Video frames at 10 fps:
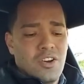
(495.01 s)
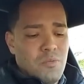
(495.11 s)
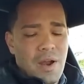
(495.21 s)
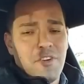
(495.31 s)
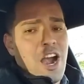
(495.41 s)

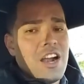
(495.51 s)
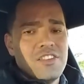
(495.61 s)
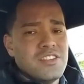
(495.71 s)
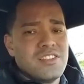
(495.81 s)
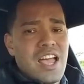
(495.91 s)
Whomever
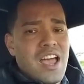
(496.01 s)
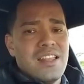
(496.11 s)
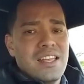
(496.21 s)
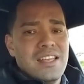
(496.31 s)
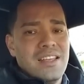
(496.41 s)
argues
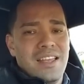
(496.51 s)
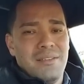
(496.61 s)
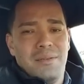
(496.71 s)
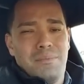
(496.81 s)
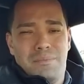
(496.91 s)
that,
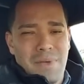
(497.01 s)
it